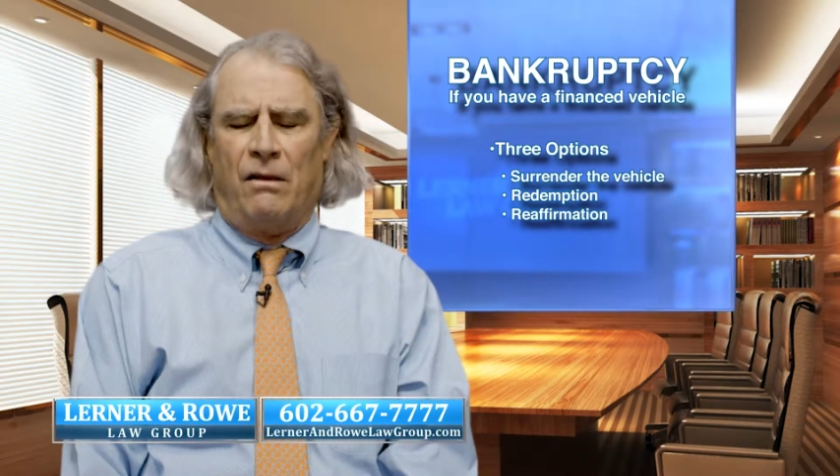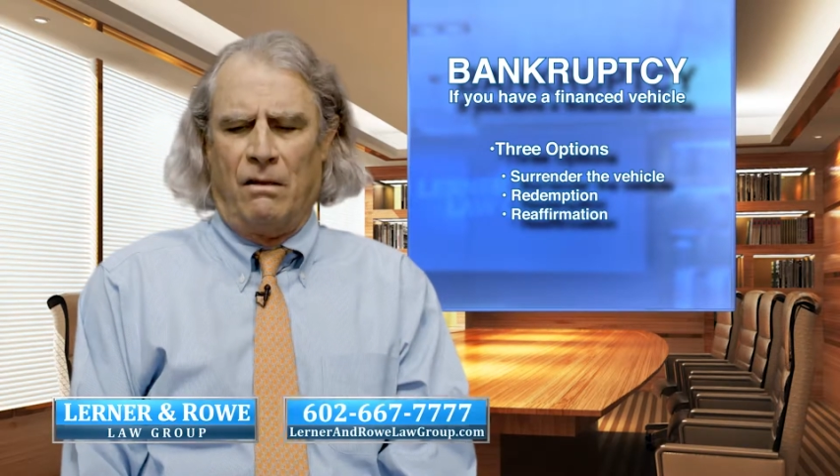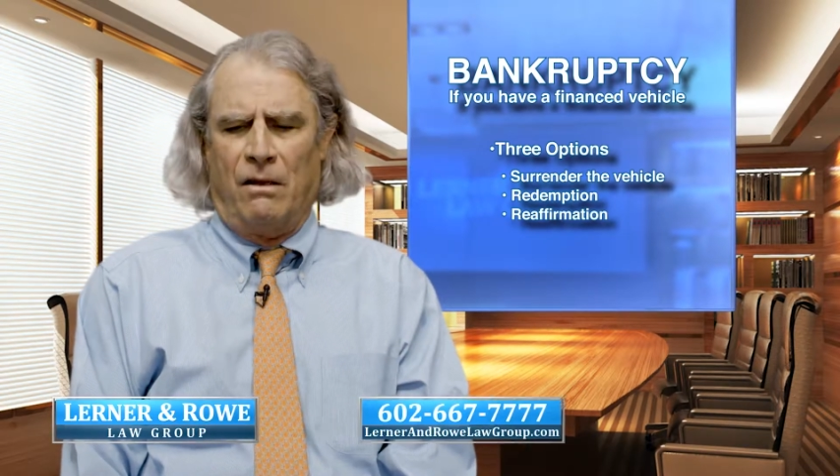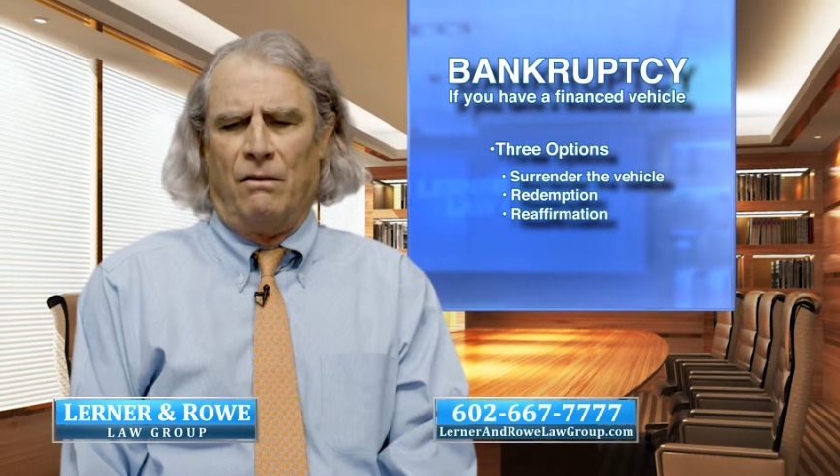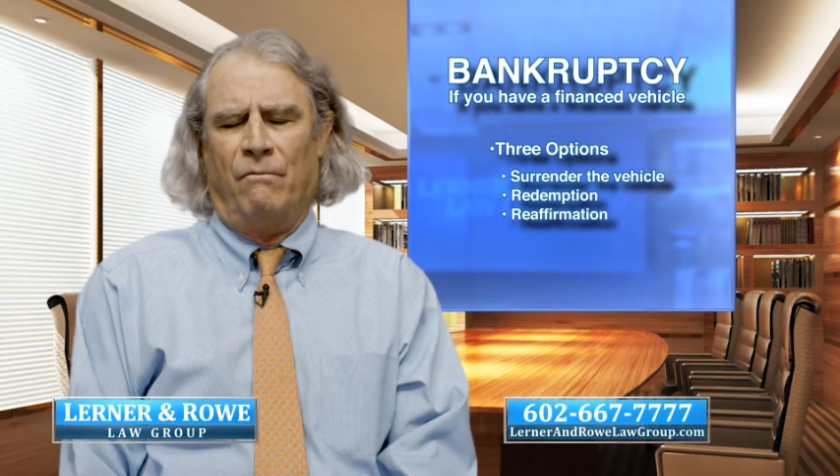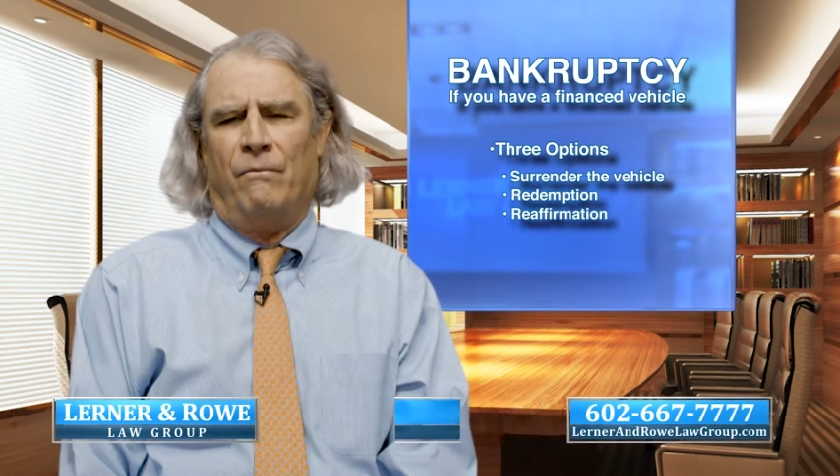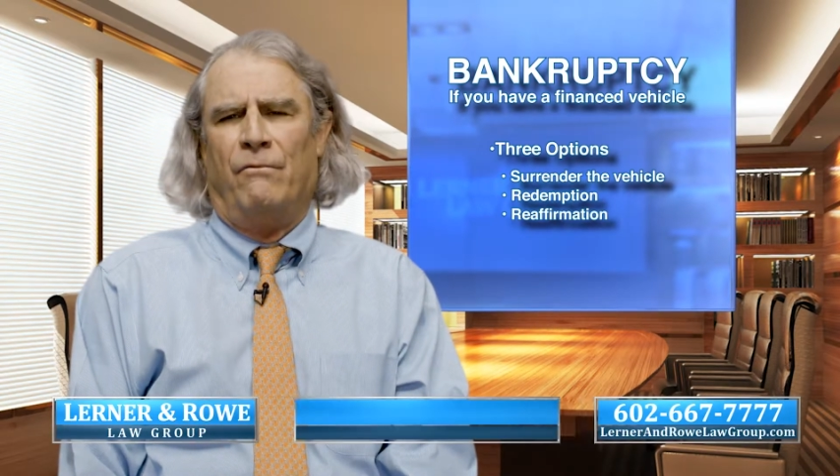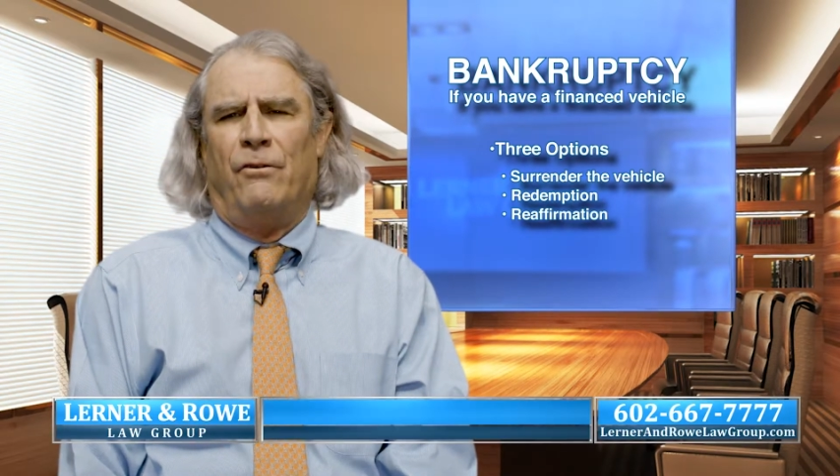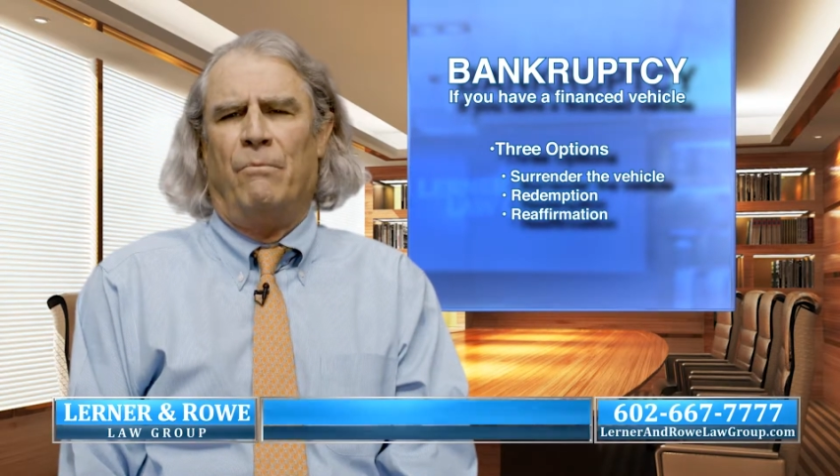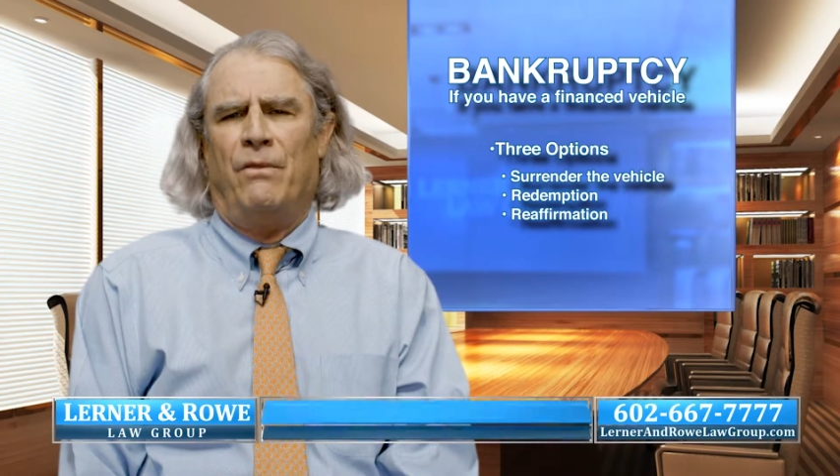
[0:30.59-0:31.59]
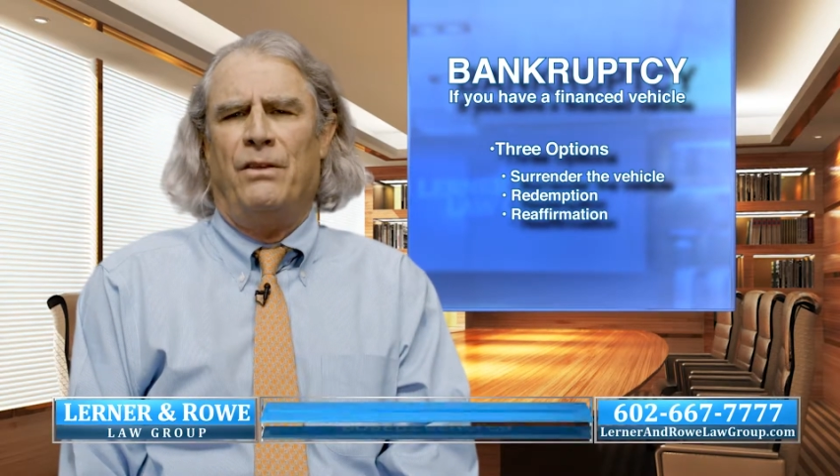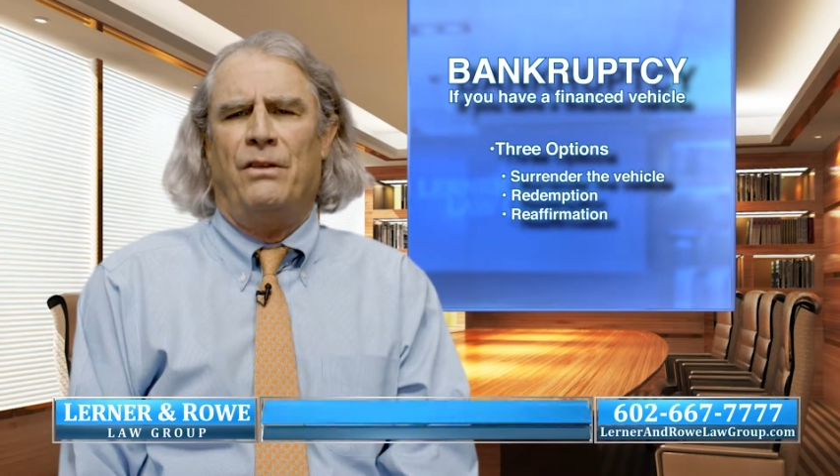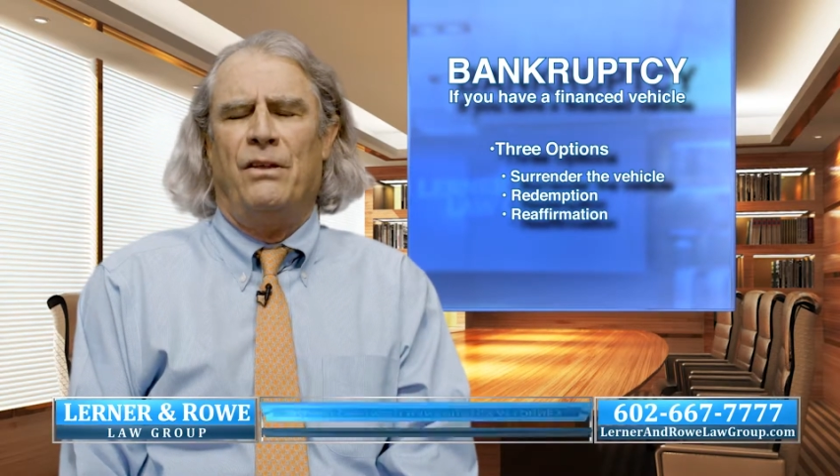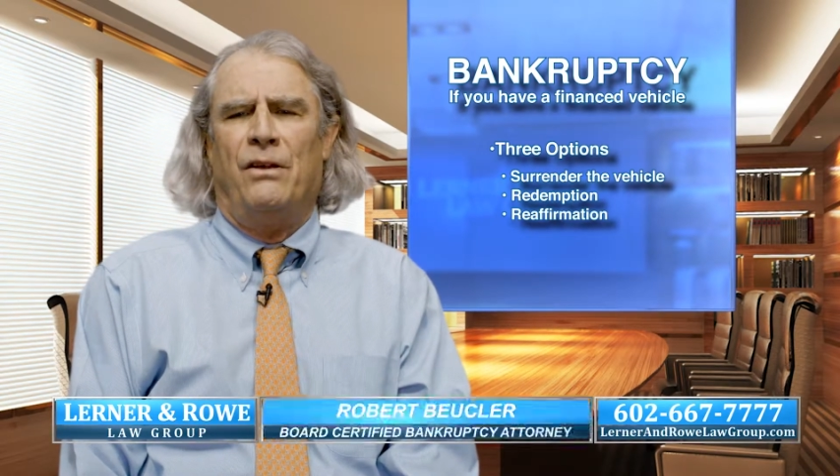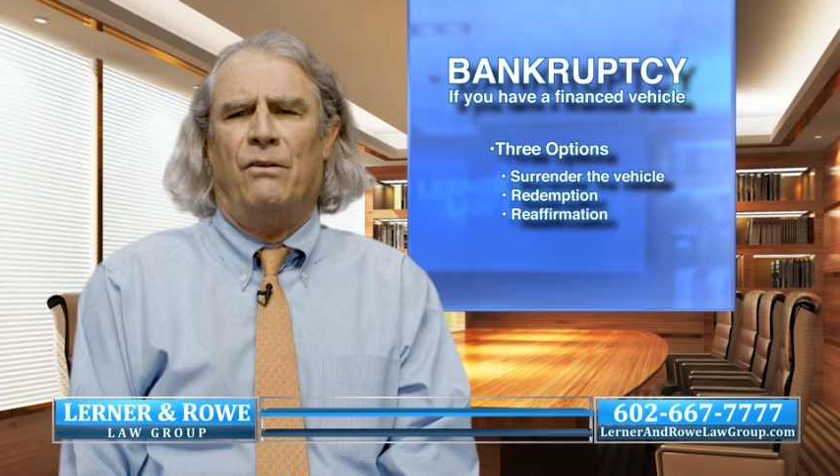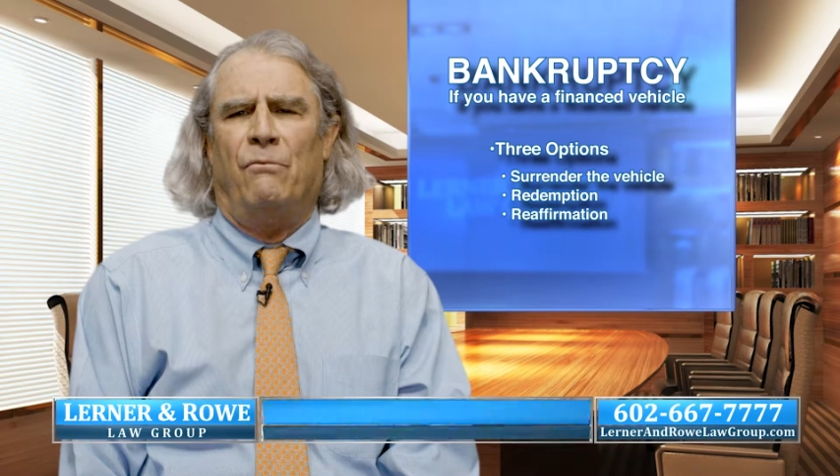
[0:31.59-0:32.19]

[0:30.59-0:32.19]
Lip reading: from the